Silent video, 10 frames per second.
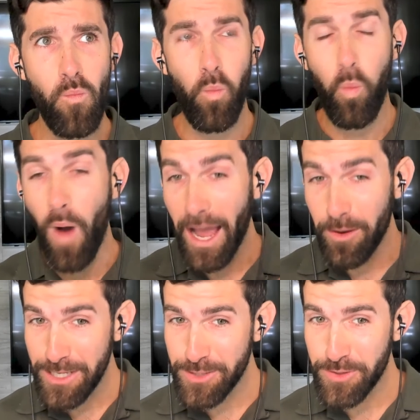why
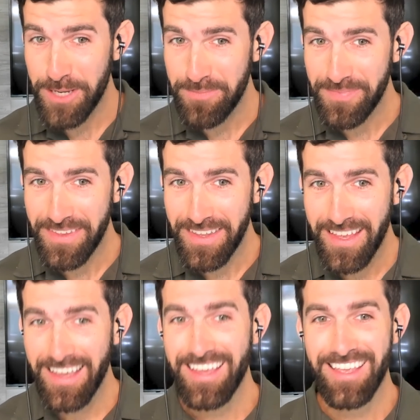we dream.
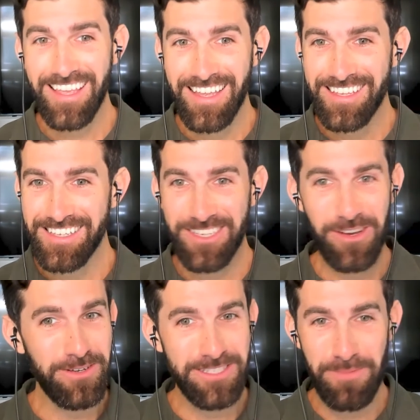
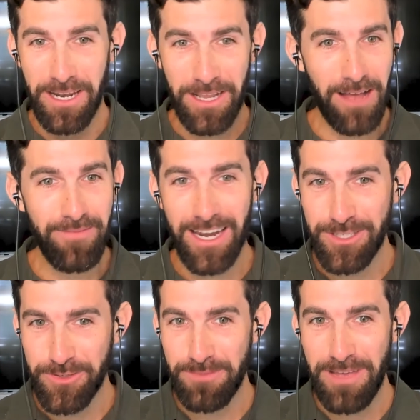So depending, I'm not
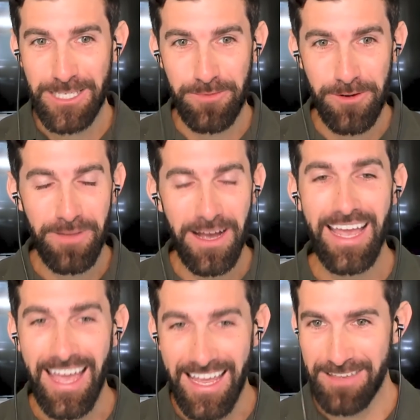a dream expert
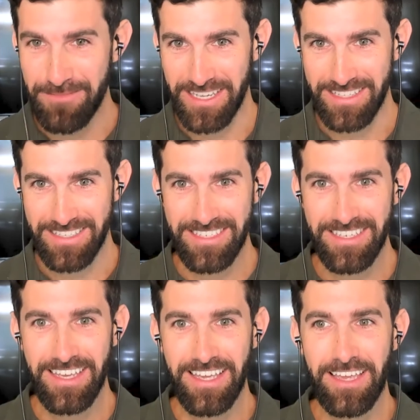by any means,
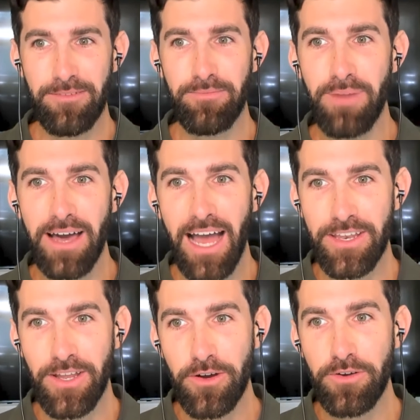but I
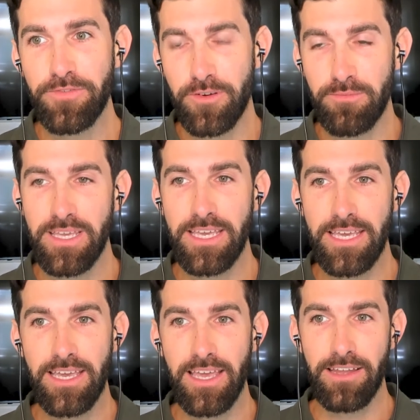know for
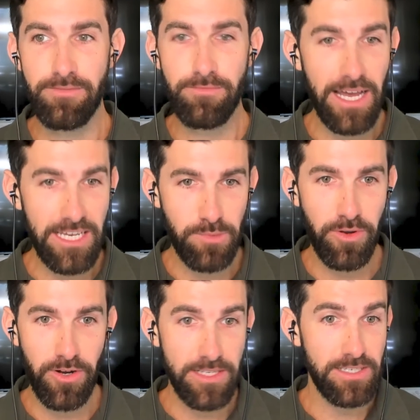me and my
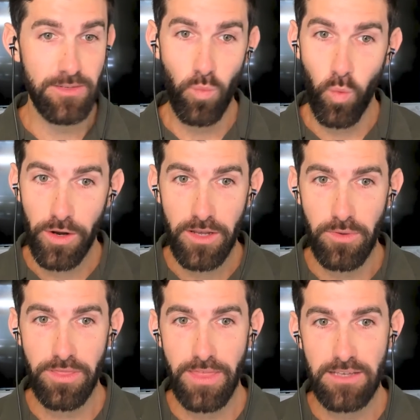experience in working
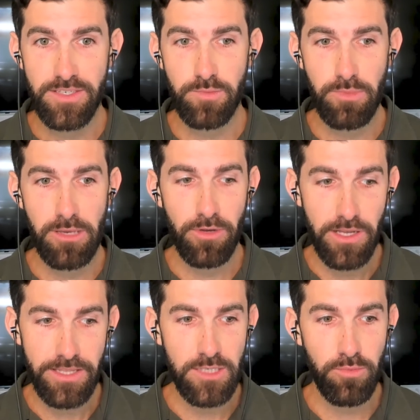with thousands of people
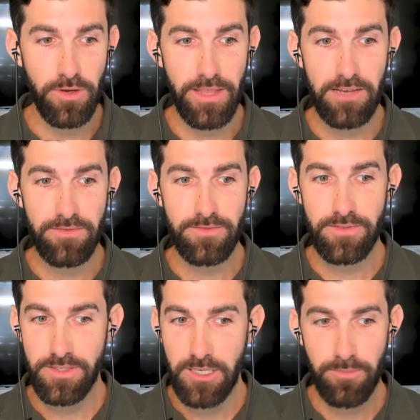at this point that have
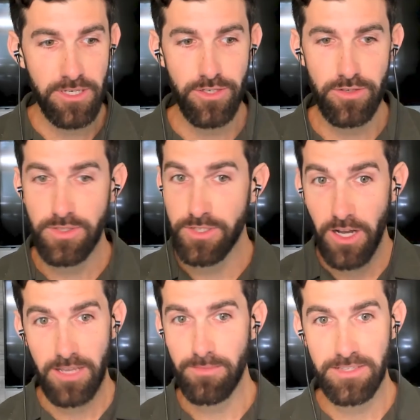sleep issues and
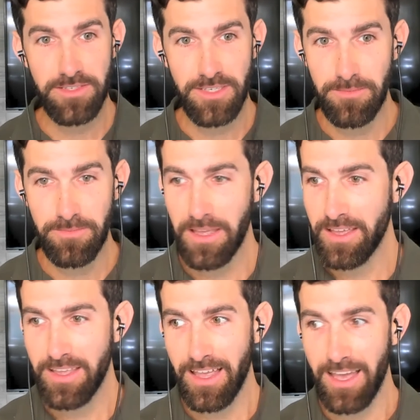talking about sleep
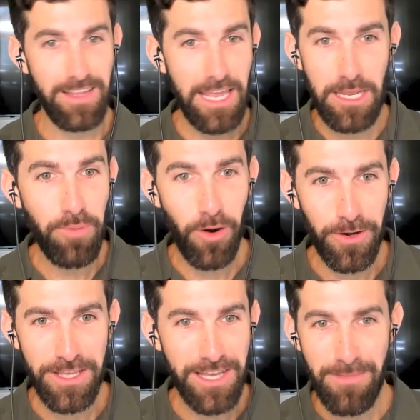at any
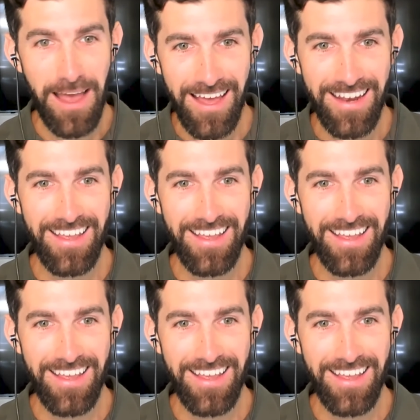party I'm at,